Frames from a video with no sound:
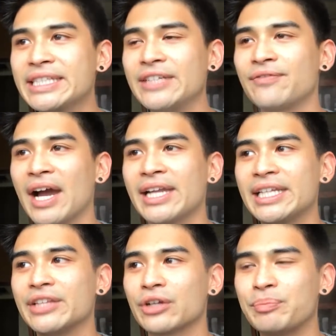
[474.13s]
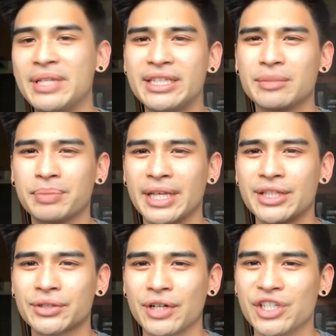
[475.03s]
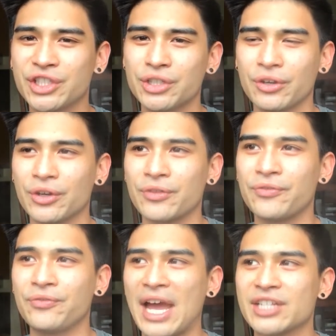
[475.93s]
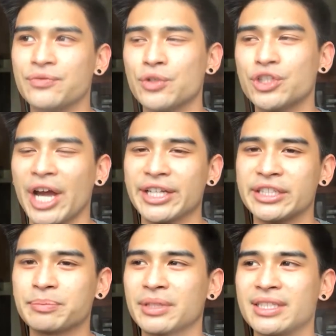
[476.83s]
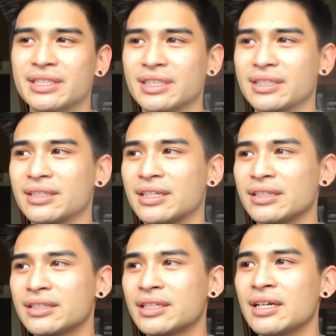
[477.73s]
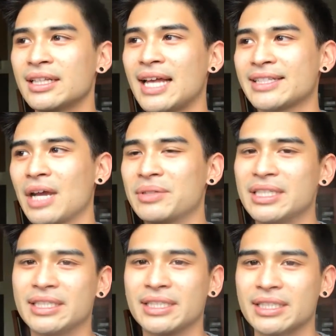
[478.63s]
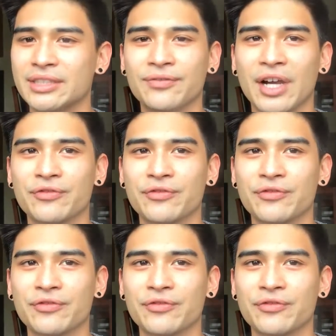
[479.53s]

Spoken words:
easily find either a pizza place or a fast food Chinese place in the States. That's how easy it is